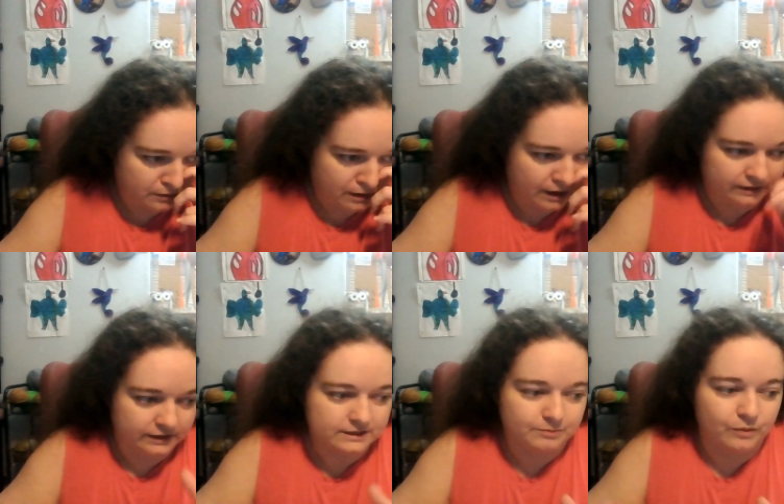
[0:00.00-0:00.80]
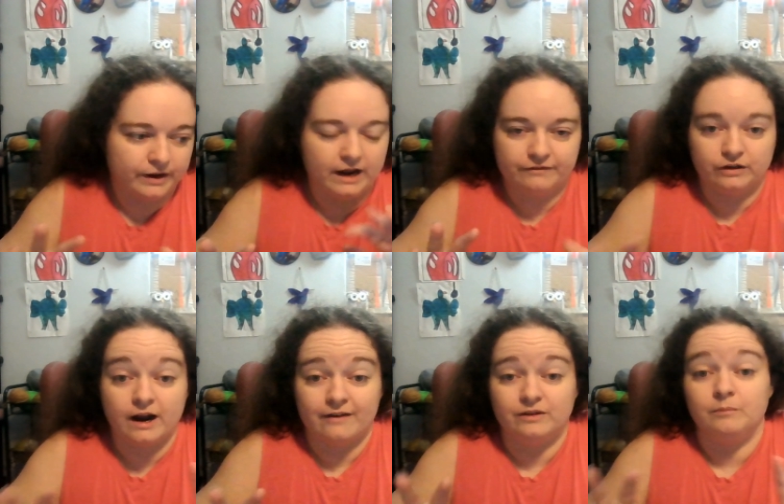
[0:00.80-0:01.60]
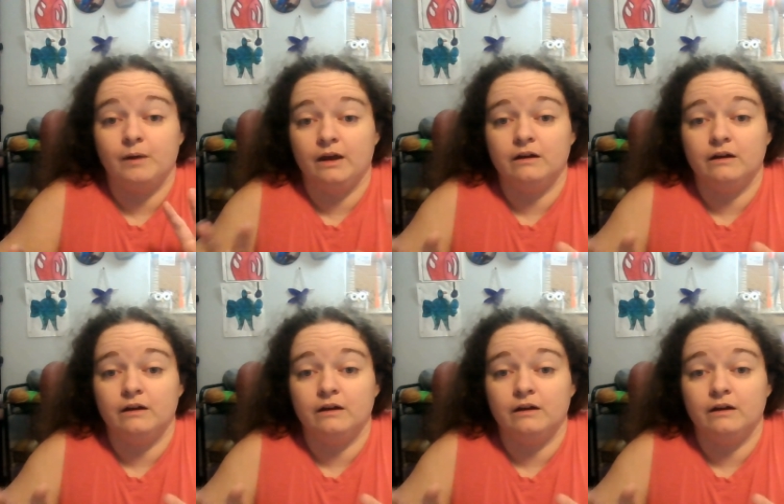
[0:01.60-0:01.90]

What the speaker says: at this point, after having made